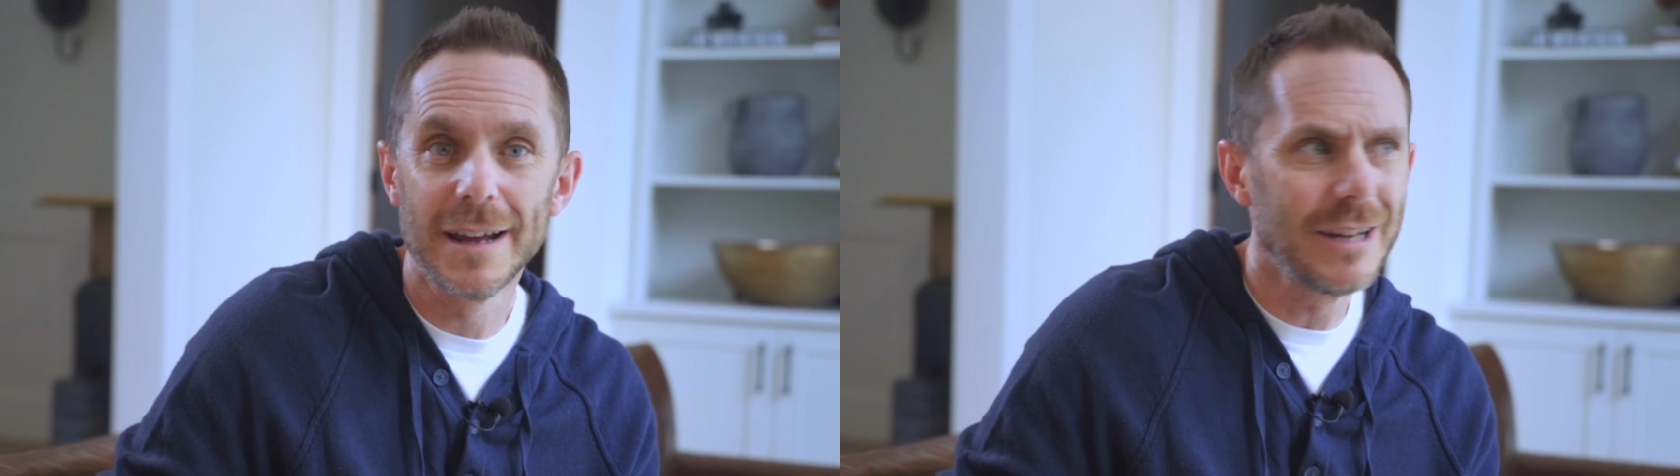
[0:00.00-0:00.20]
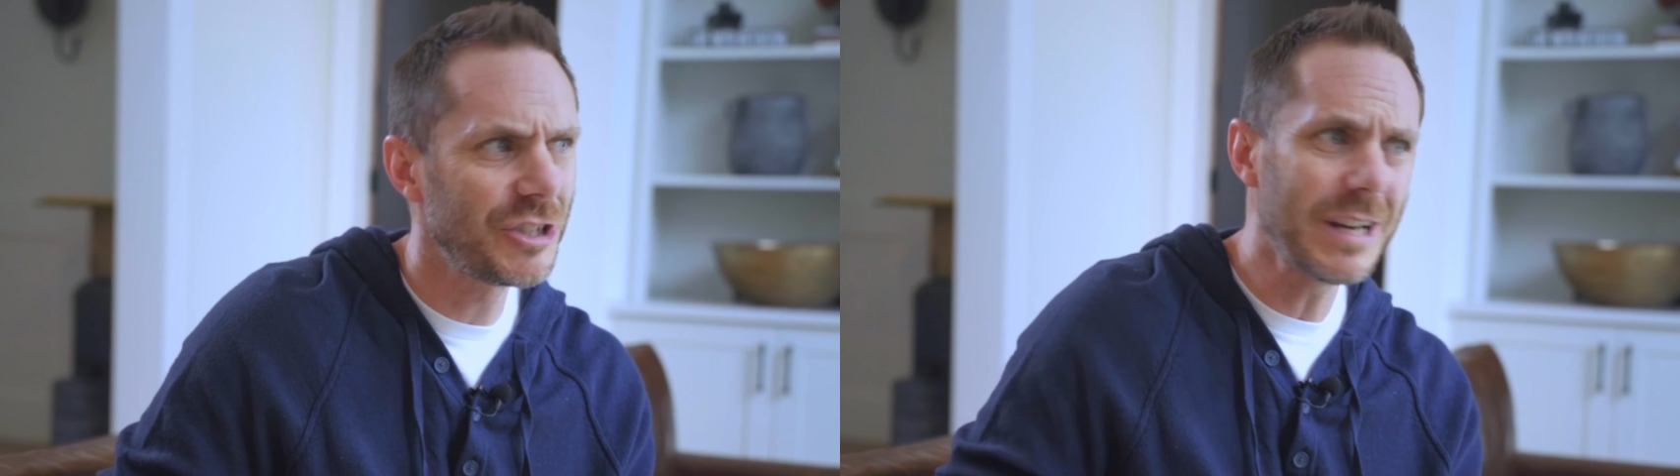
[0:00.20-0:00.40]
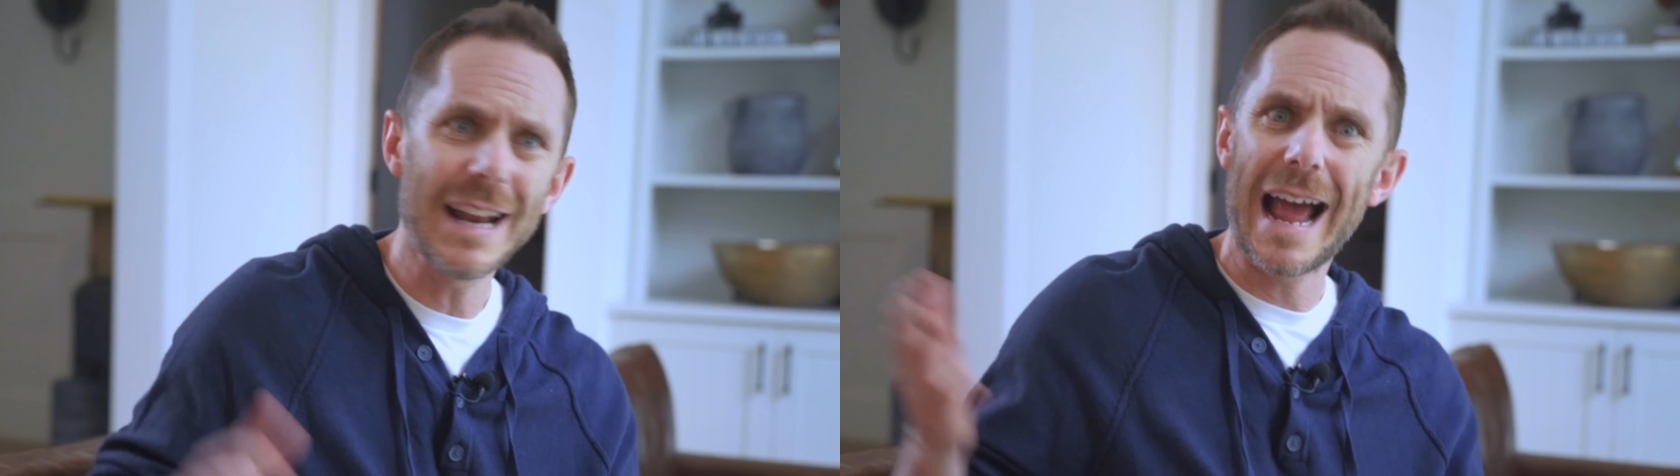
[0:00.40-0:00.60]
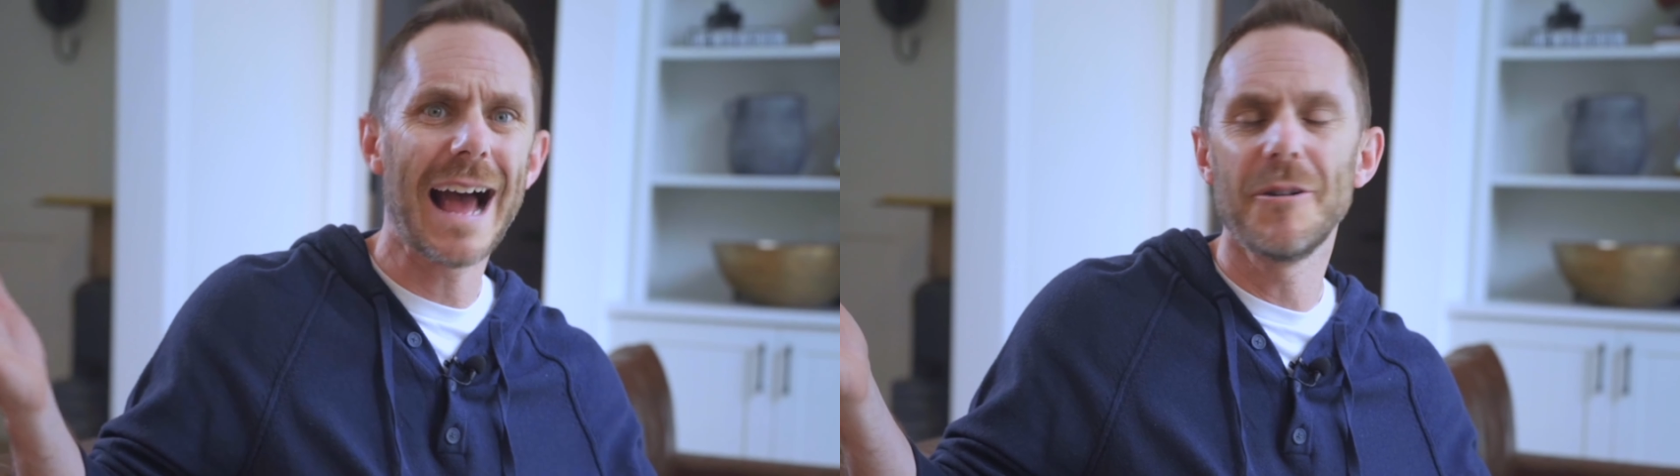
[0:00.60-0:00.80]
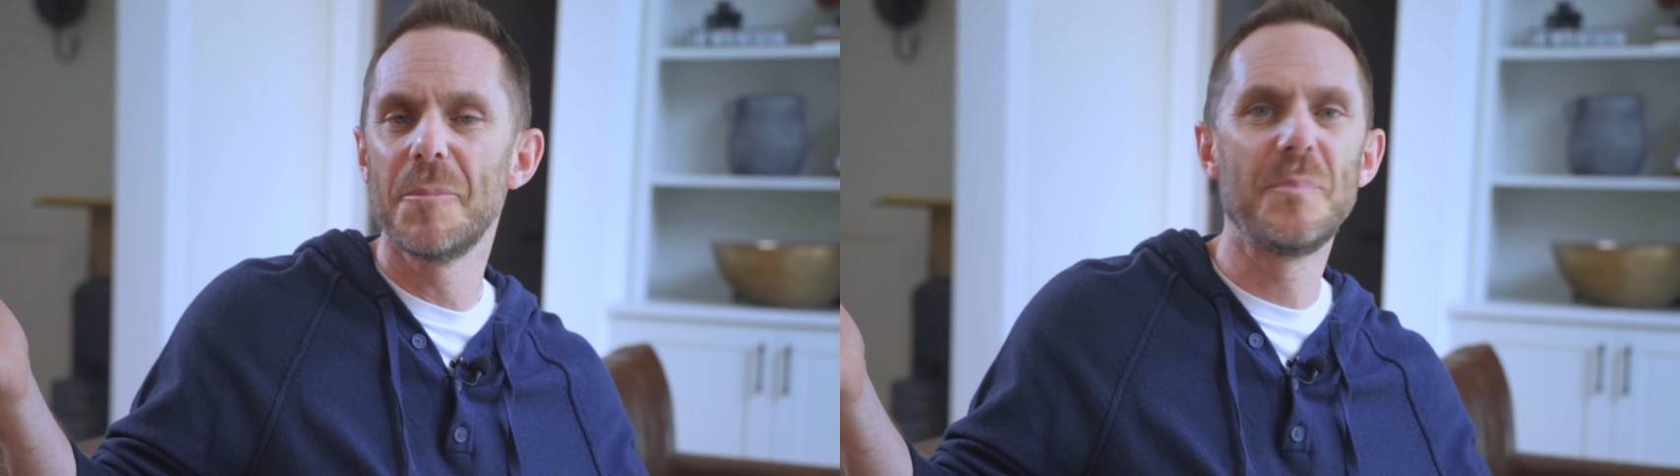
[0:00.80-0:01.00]
She didn't
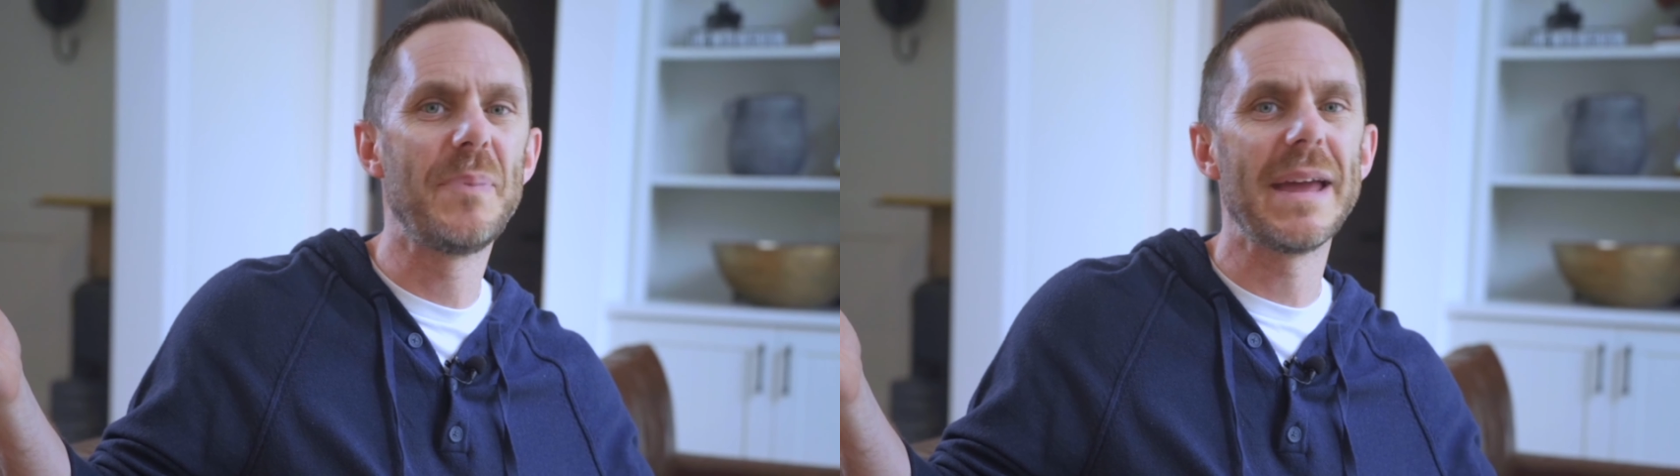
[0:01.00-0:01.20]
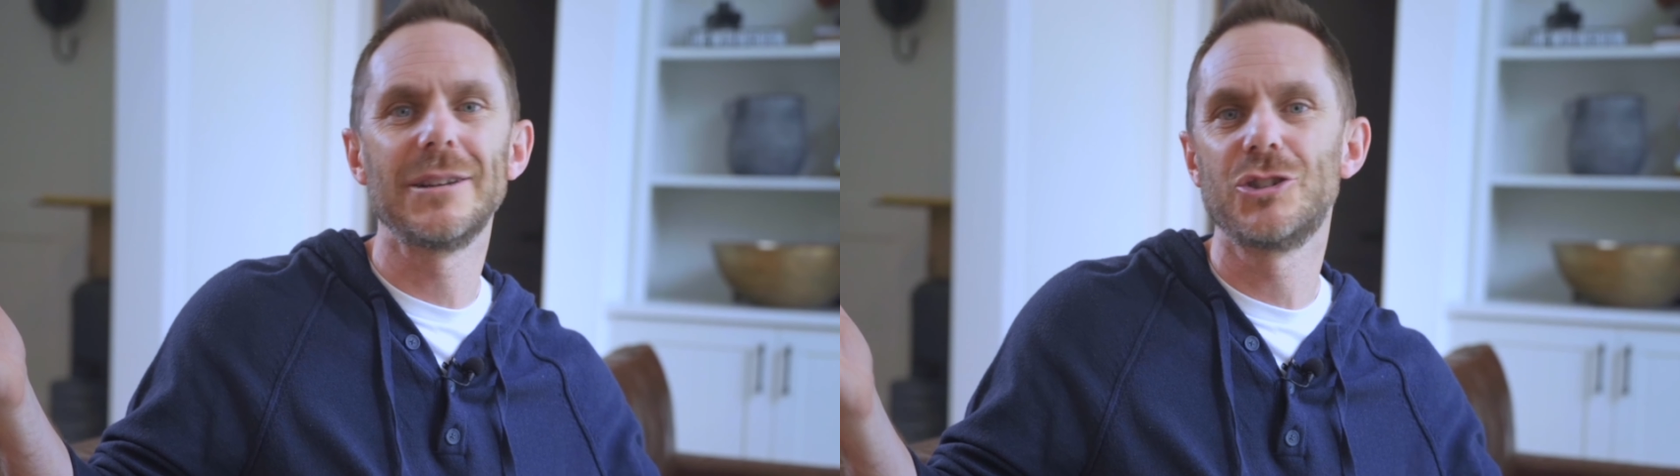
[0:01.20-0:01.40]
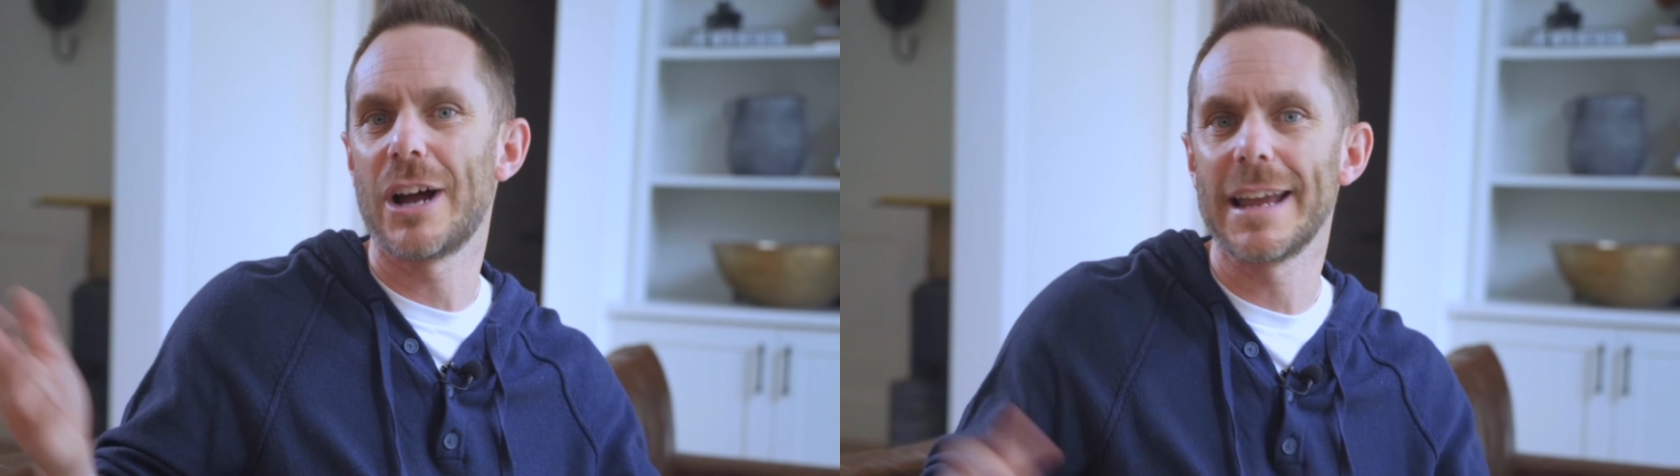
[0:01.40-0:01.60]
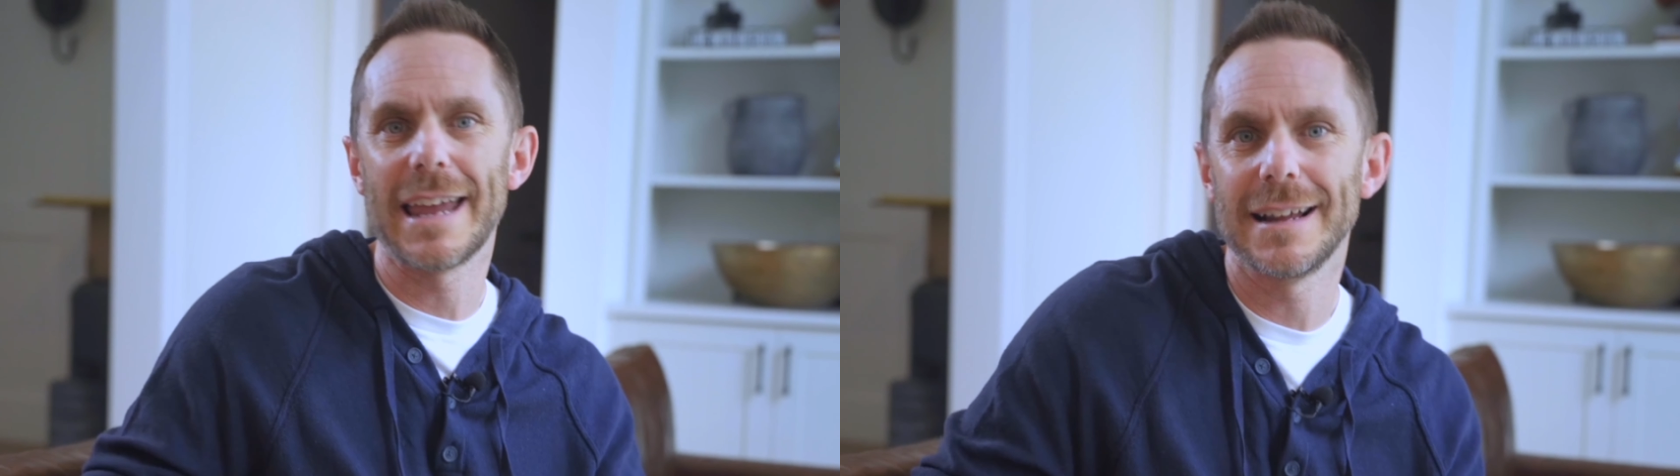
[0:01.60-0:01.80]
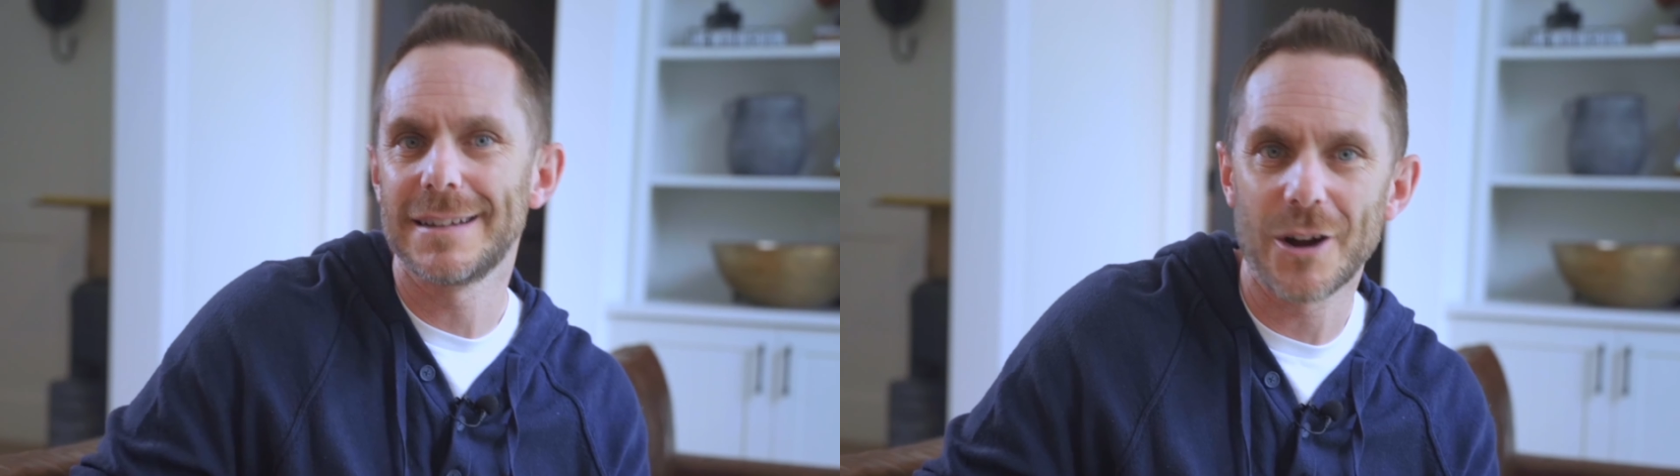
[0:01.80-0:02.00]
have a big,
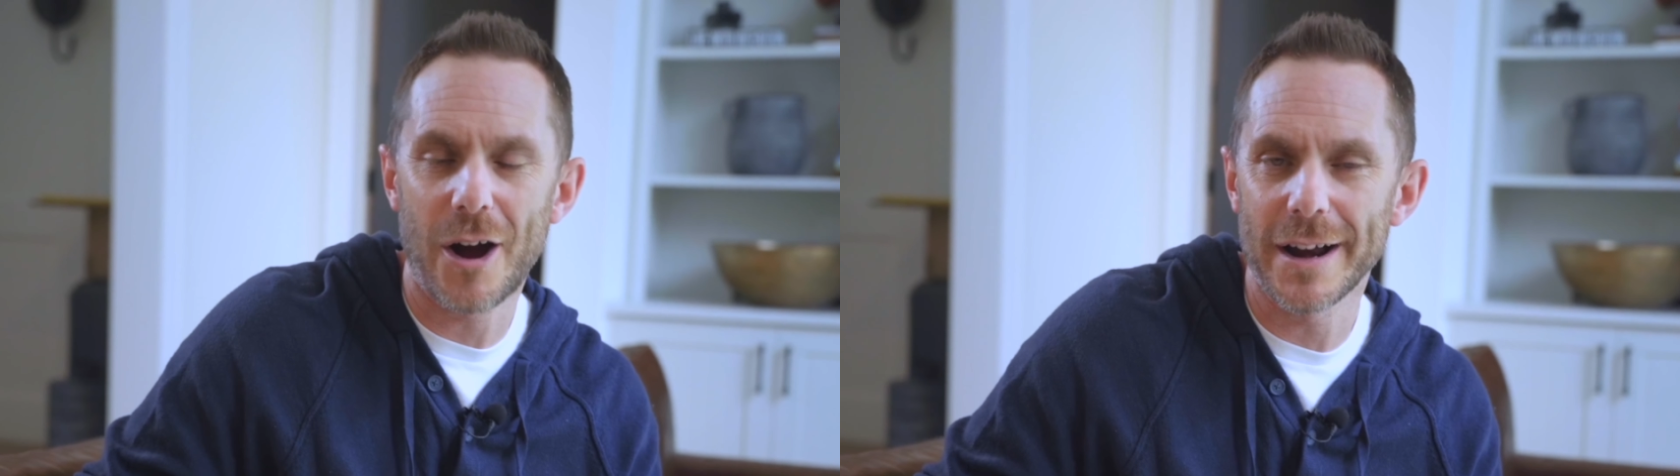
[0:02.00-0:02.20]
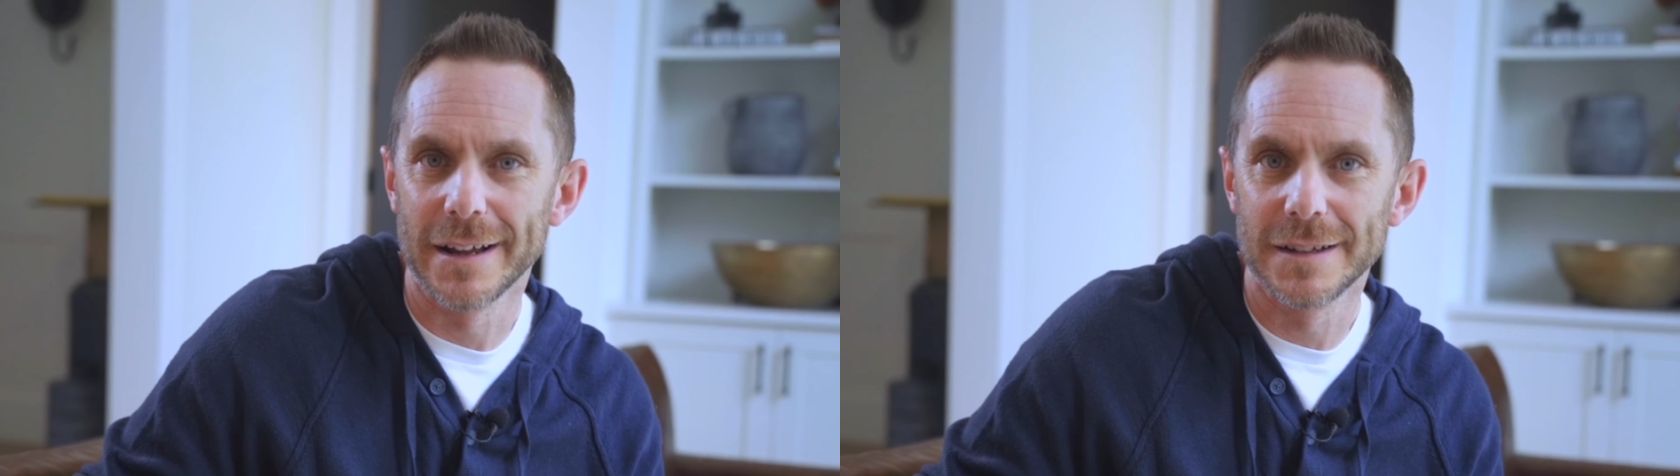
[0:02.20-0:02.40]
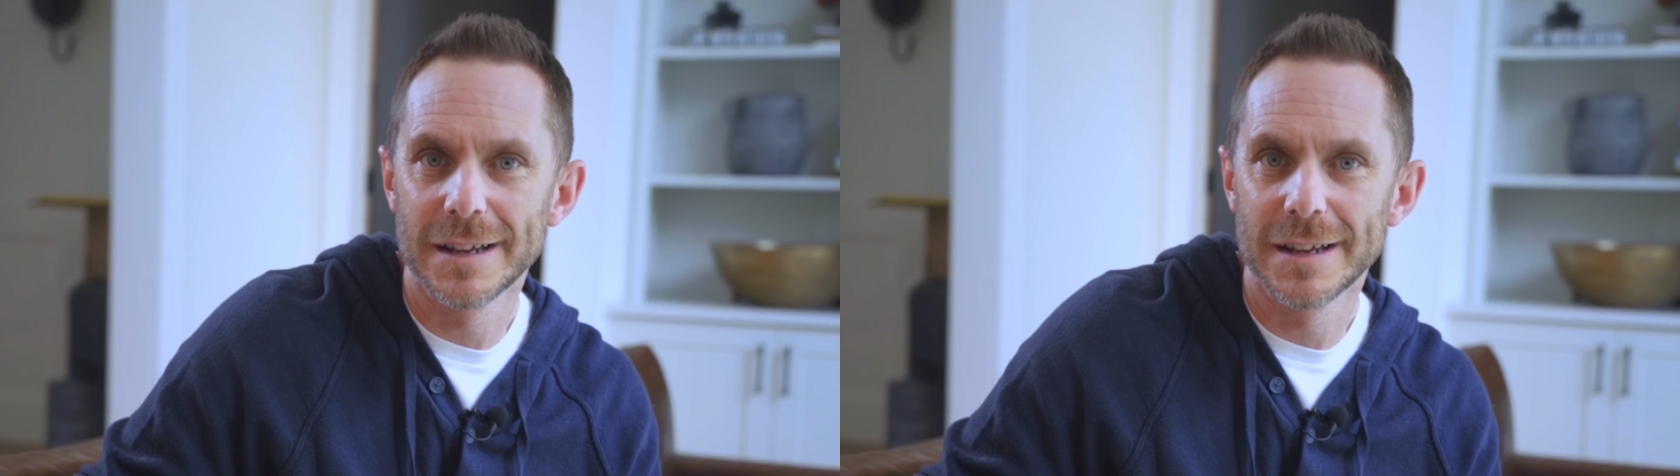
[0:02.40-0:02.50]
gigantic audience,